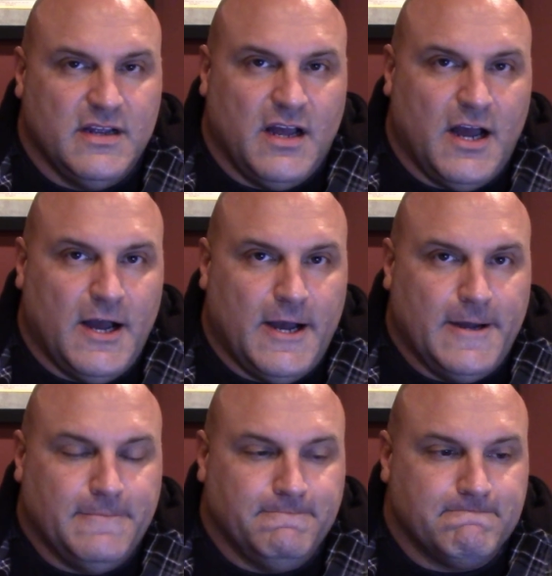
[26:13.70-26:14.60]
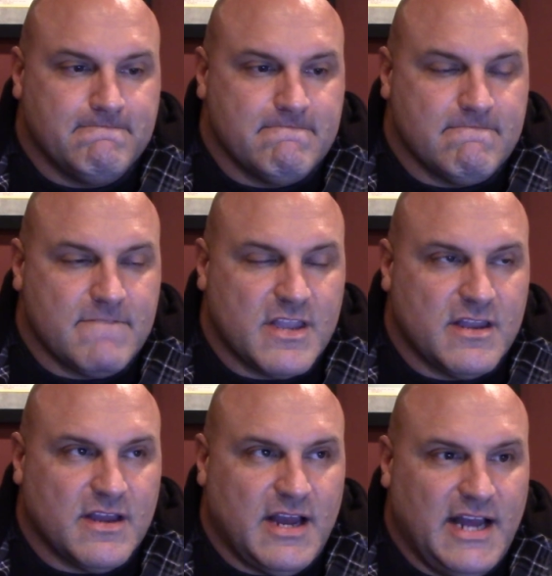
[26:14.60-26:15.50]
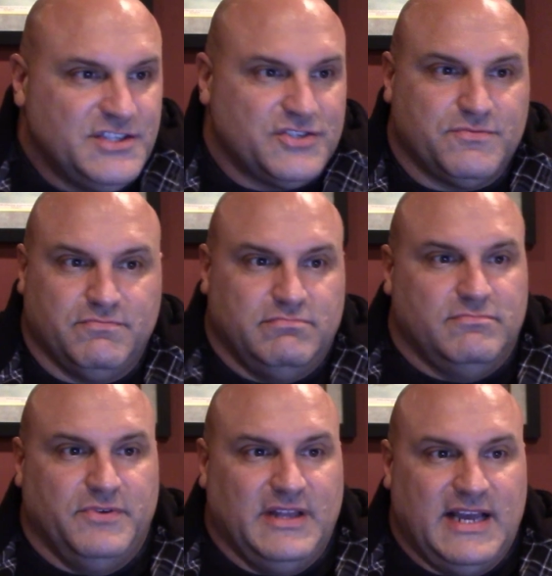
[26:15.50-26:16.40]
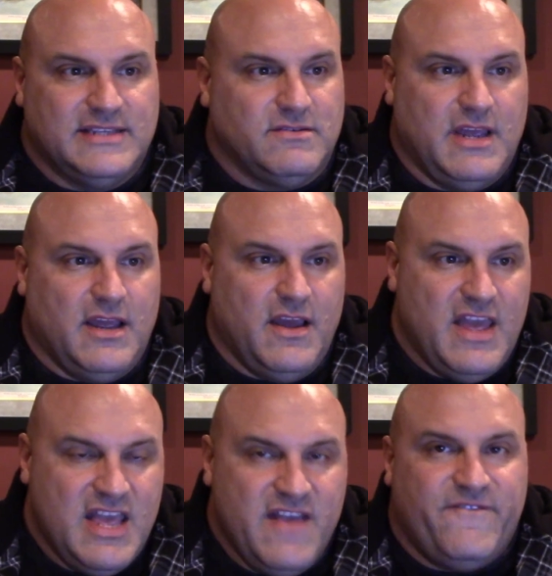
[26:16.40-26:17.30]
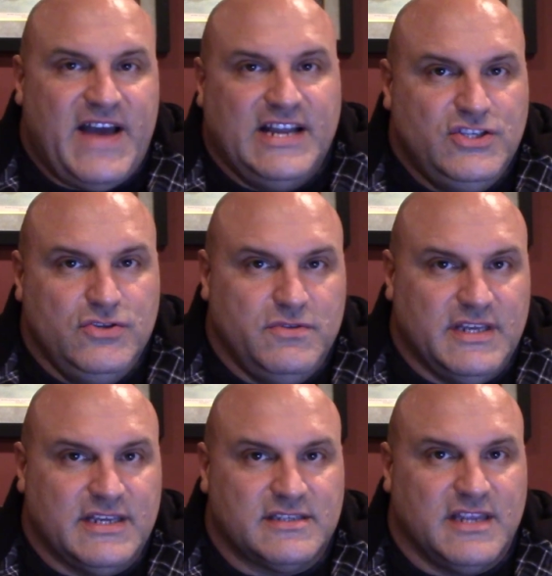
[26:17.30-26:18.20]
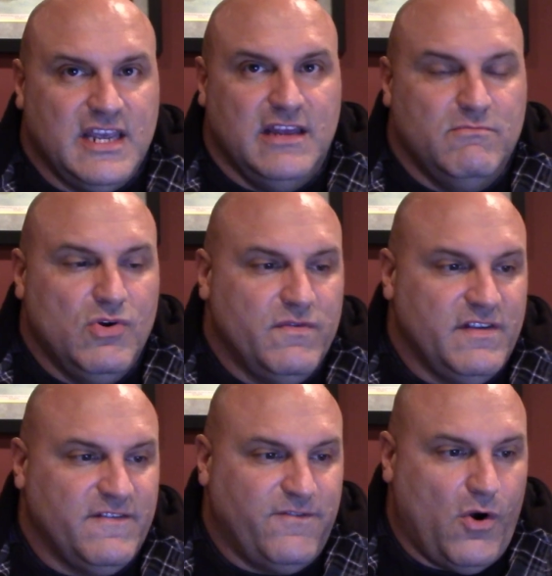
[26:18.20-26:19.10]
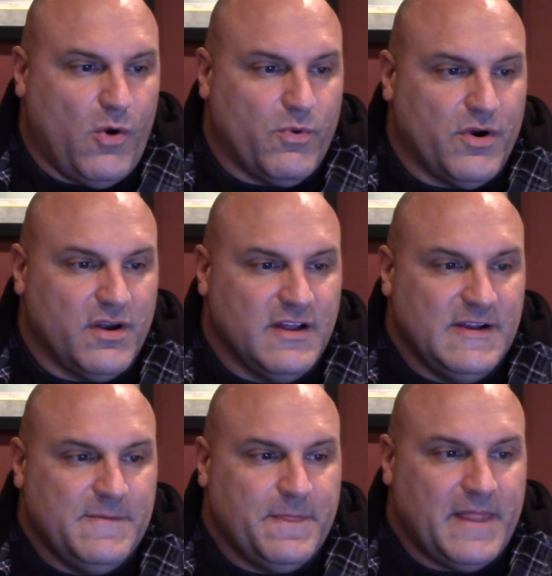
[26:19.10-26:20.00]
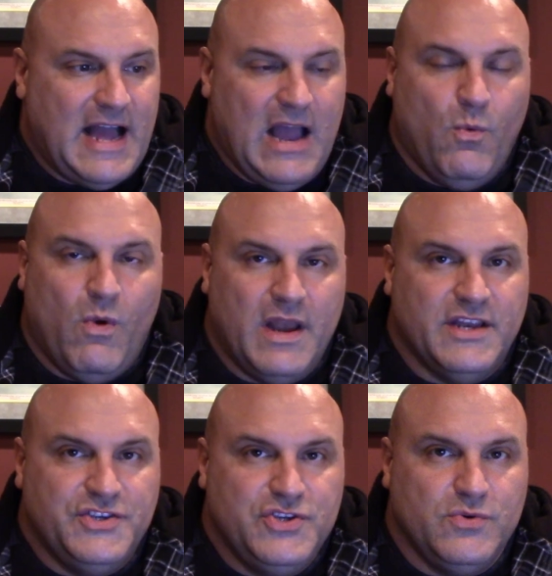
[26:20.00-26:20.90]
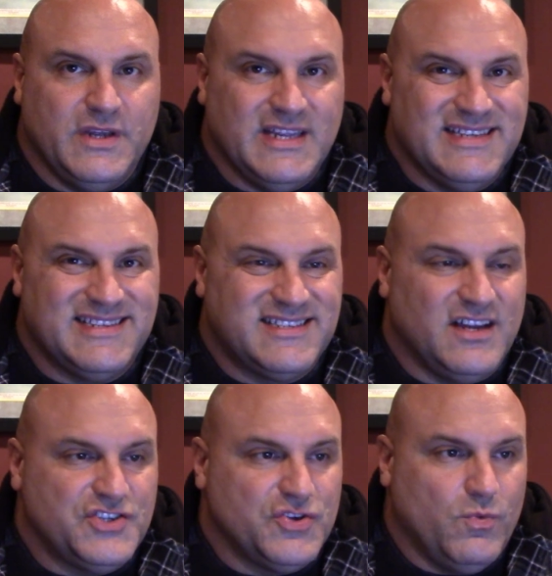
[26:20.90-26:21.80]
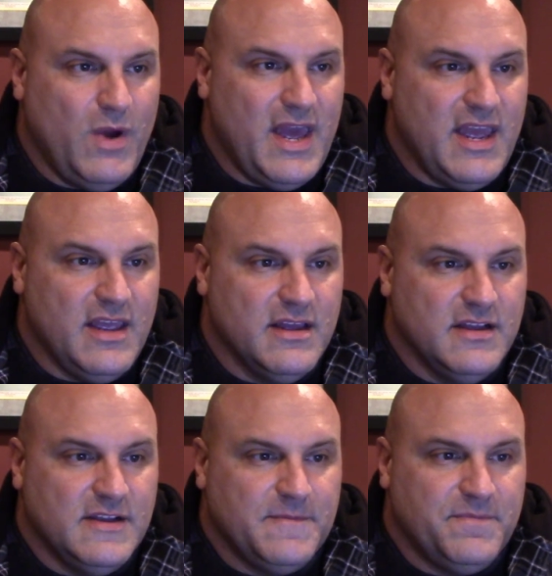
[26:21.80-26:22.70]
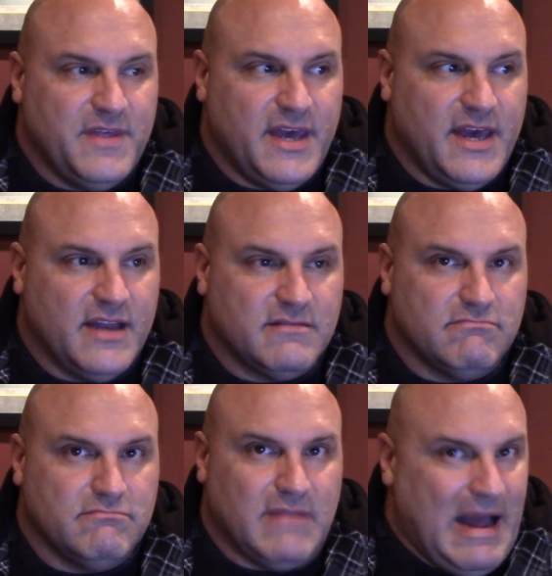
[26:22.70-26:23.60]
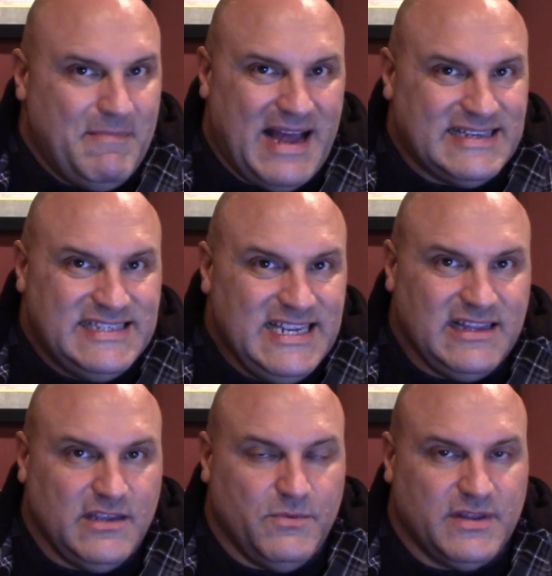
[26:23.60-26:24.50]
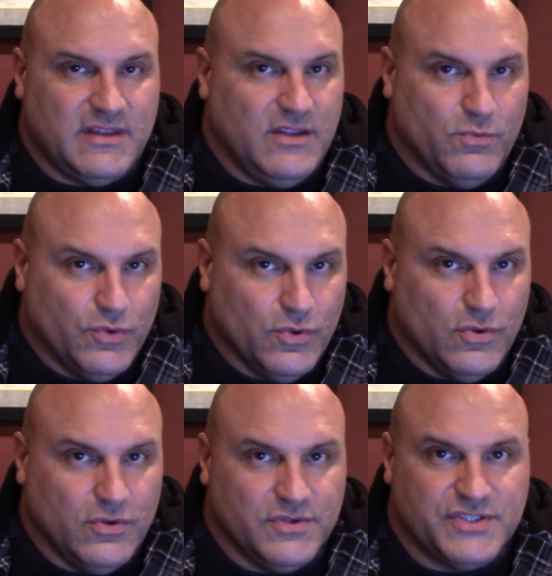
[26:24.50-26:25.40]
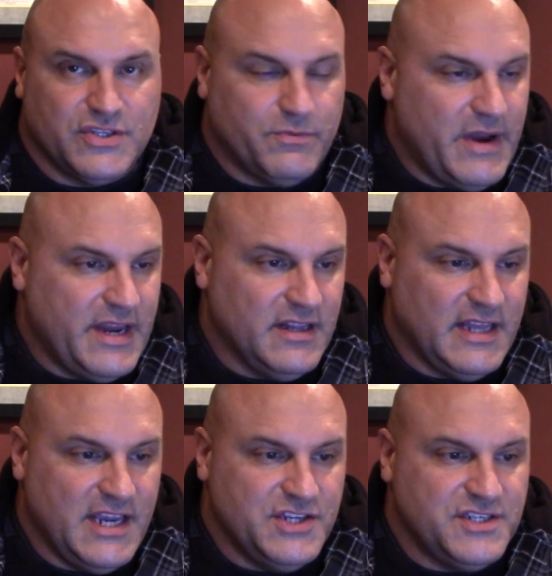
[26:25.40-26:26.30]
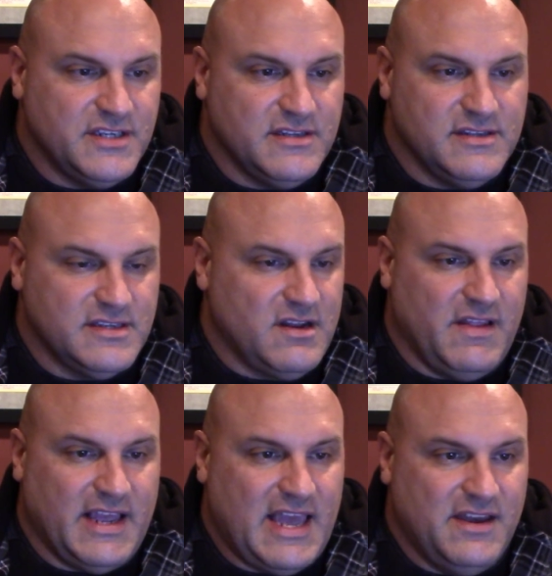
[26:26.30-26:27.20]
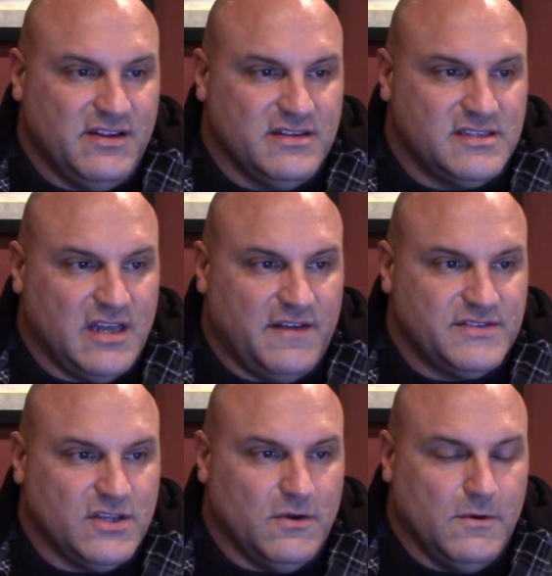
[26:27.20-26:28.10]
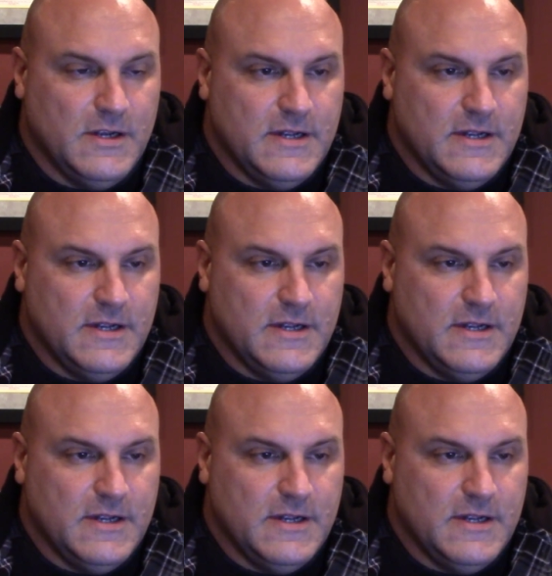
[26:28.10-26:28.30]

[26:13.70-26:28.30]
I just realized, okay, if I do this in moving forward, I want to do it in such a way that I'm not dealing with the rules, the regulations, and all that kind of good stuff. So,